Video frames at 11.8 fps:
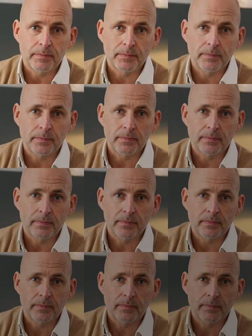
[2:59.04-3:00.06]

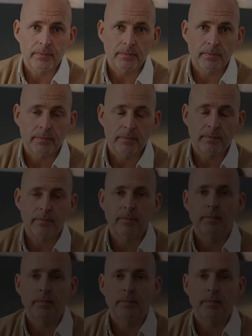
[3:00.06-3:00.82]
[no speech]